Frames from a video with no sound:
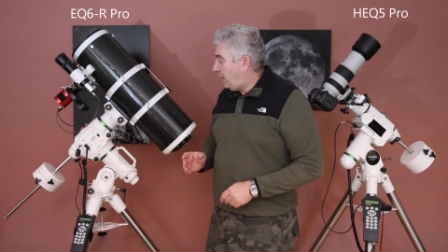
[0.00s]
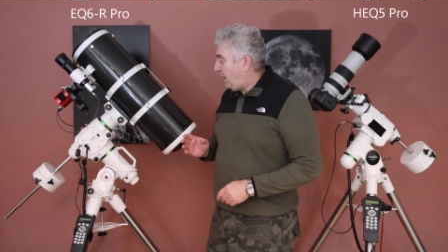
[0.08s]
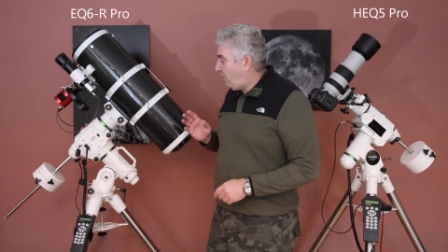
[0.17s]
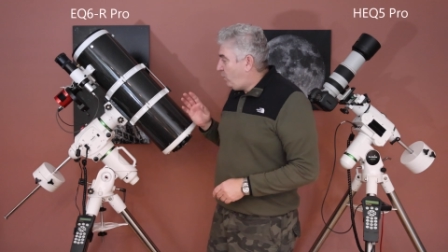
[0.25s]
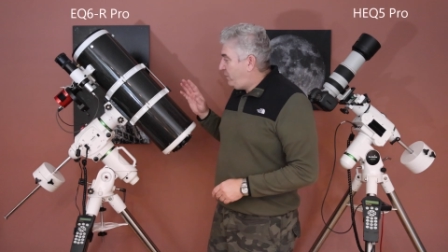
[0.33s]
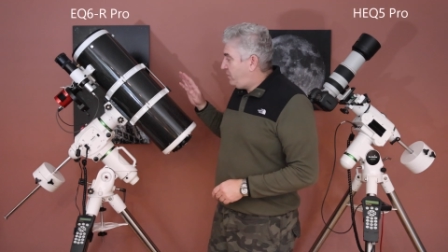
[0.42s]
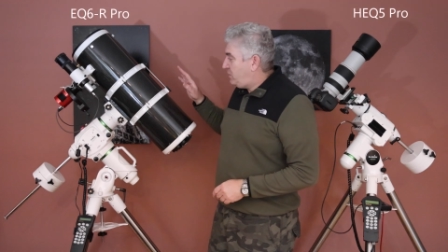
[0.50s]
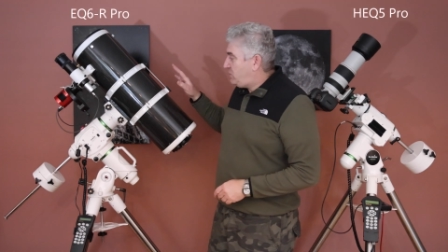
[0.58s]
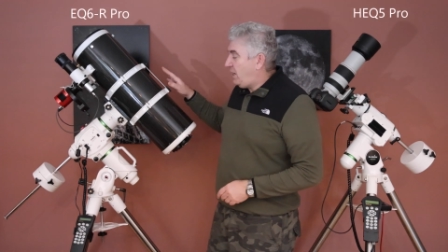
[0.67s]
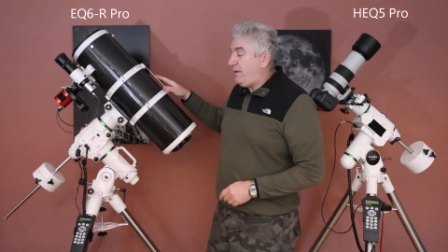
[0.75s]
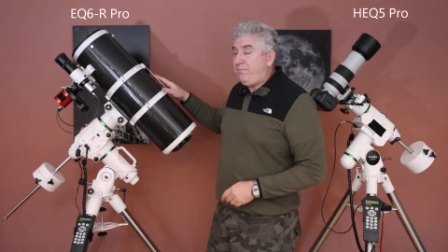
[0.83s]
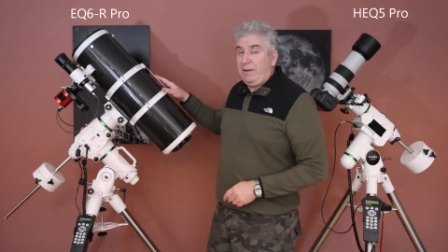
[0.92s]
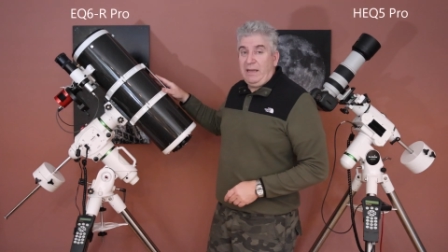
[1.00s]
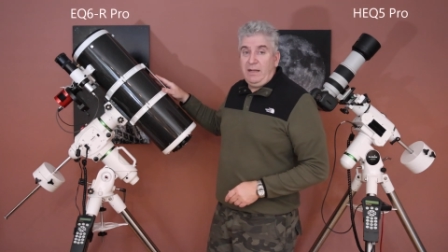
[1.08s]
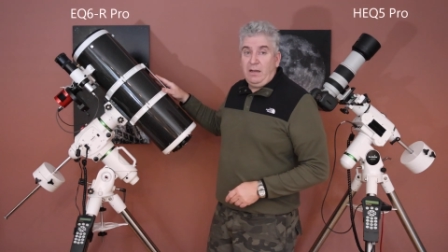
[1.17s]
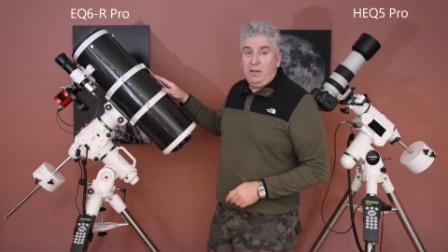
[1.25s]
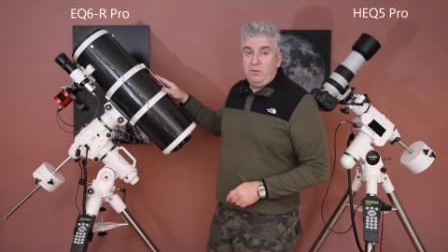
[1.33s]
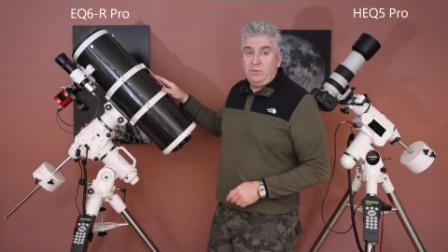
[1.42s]
and with the same
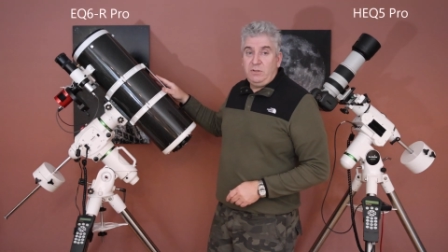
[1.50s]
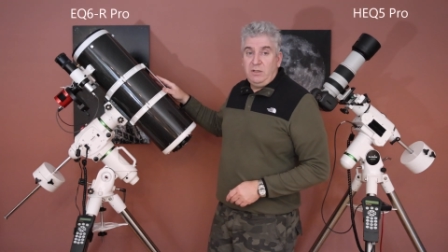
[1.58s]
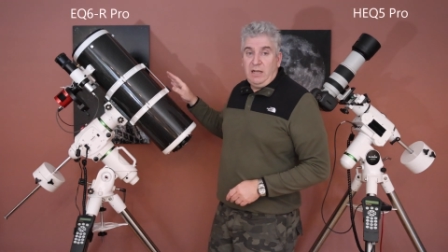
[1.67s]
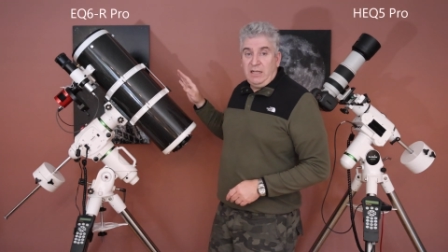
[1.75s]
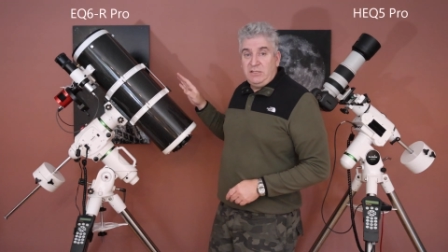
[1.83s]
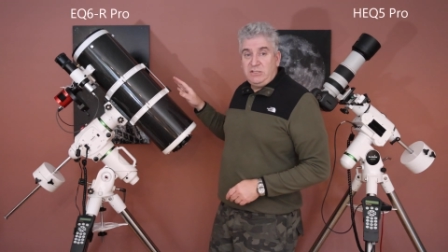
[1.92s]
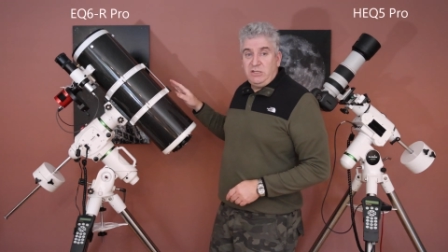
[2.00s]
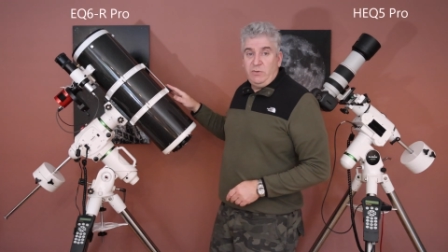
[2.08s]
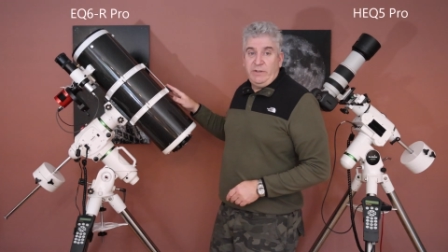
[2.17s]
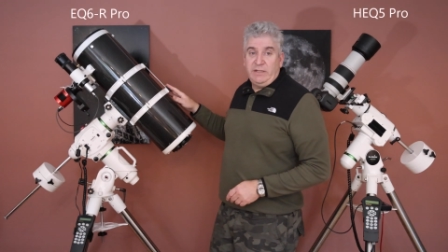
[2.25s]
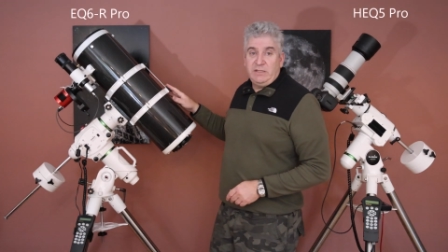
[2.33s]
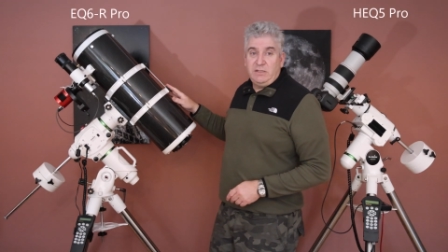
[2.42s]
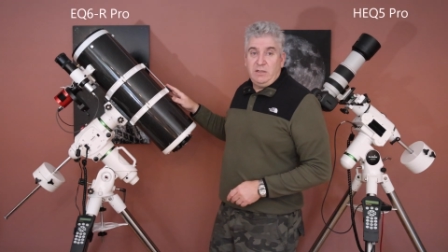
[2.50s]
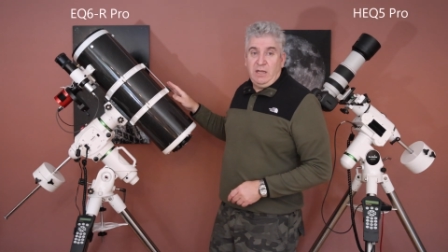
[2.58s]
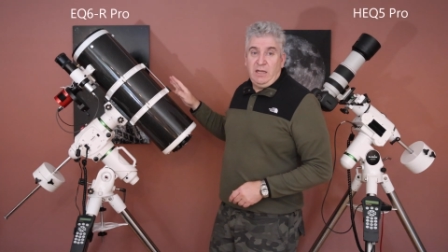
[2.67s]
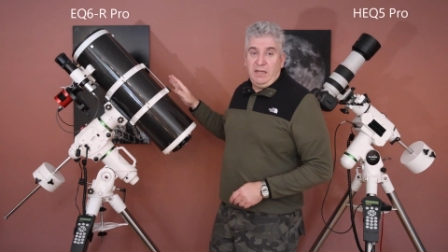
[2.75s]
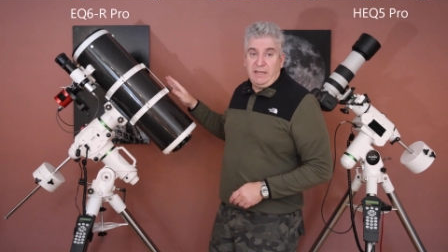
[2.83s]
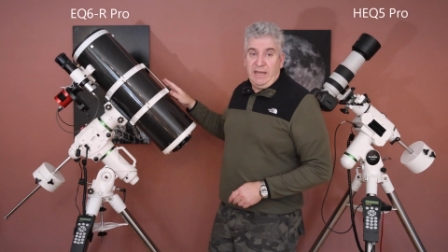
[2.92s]
payload and slewing
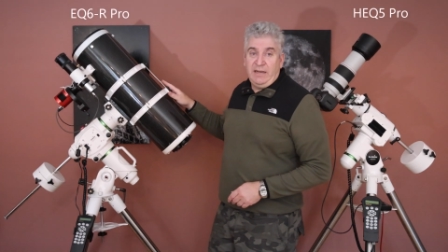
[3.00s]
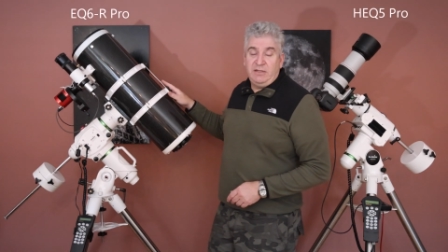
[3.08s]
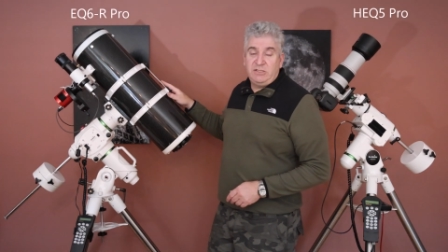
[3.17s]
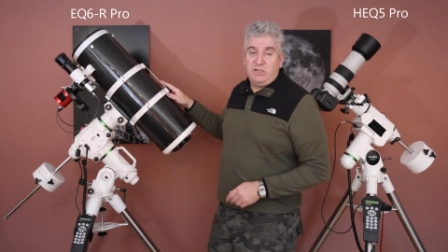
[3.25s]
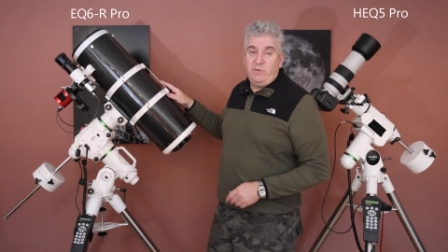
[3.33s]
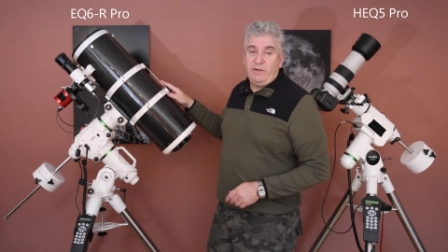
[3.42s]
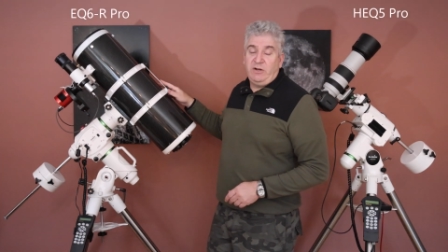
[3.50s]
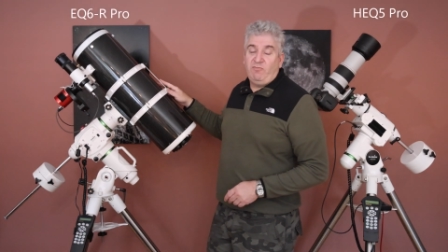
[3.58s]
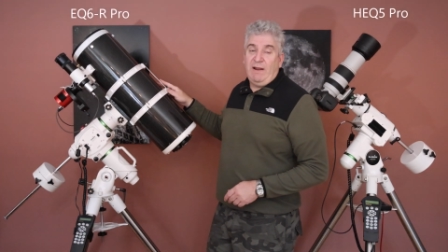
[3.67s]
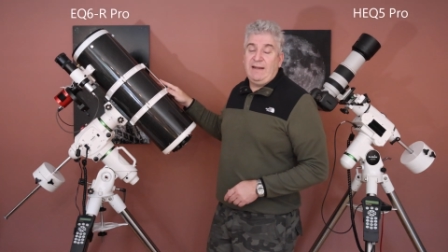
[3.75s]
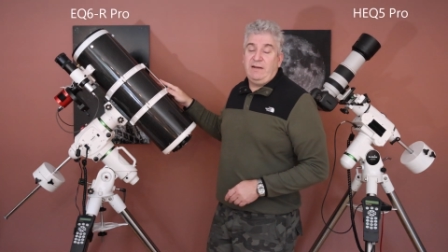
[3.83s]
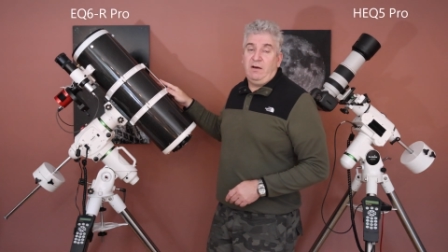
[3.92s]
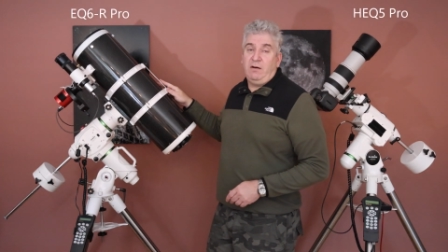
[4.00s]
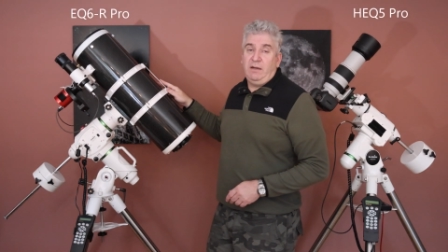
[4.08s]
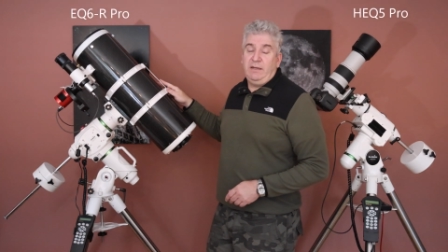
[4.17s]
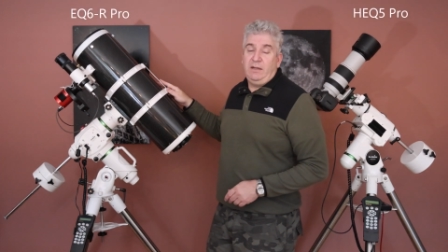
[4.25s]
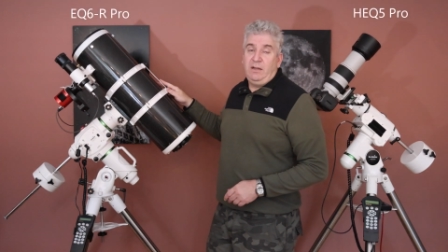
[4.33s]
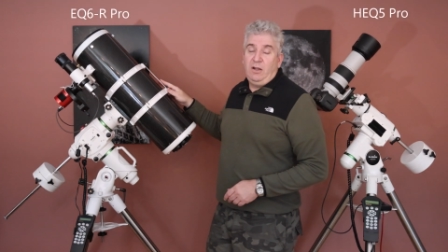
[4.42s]
uh, again slewing at rate
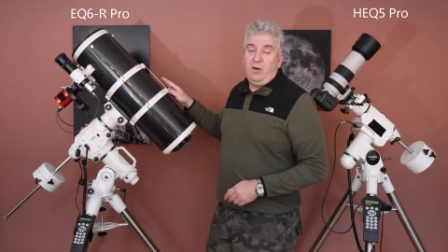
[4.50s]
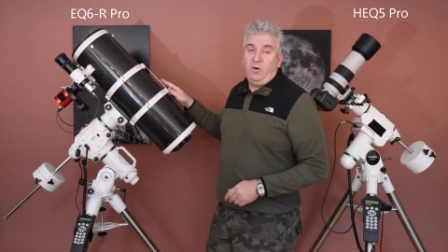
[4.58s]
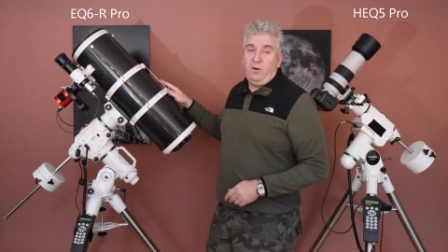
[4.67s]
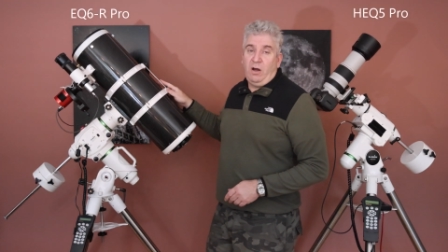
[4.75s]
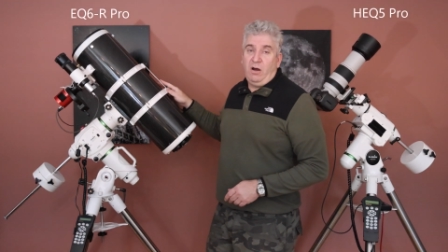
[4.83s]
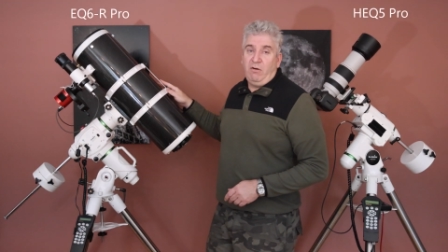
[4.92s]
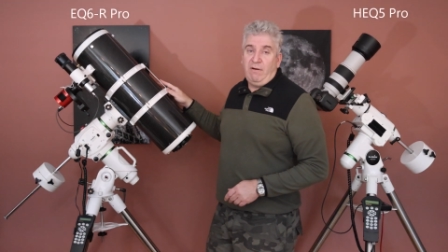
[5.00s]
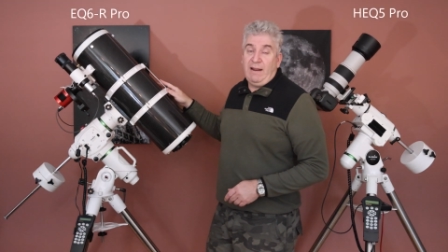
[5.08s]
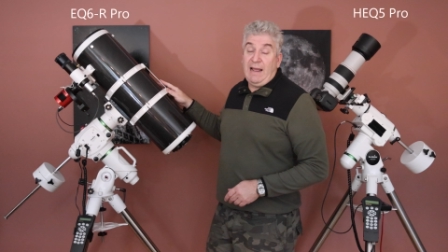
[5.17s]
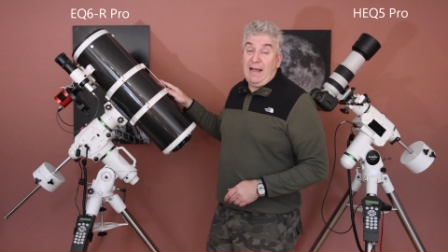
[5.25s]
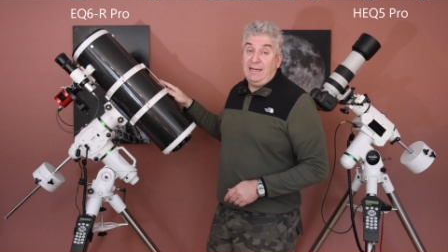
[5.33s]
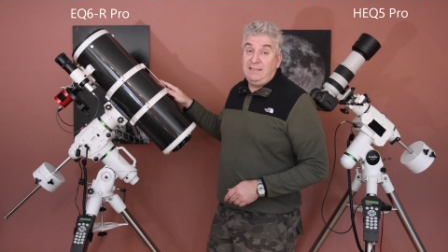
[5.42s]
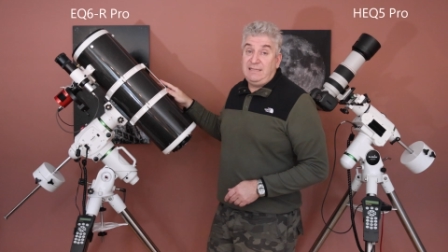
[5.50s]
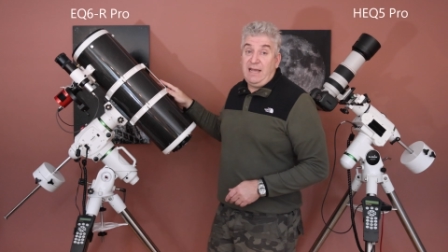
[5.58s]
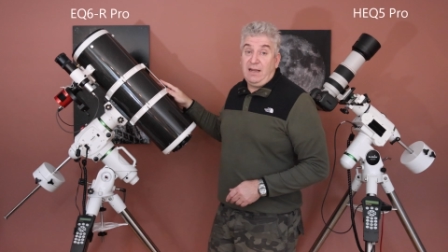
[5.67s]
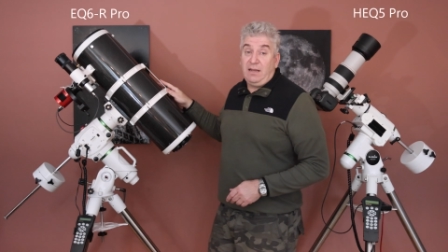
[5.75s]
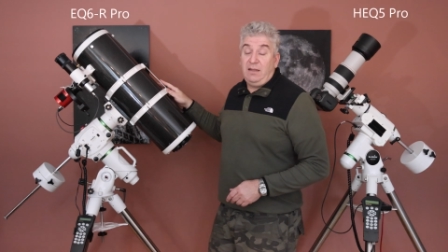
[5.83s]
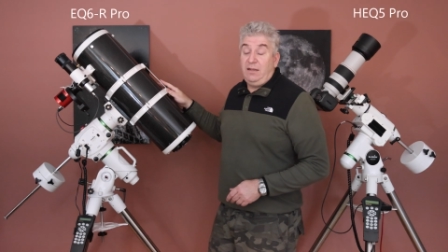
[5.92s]
9 on RA and
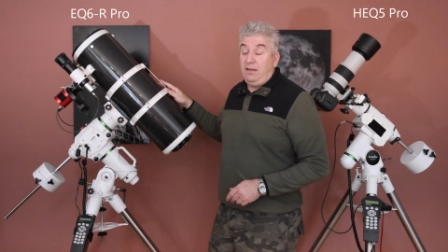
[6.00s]
Dec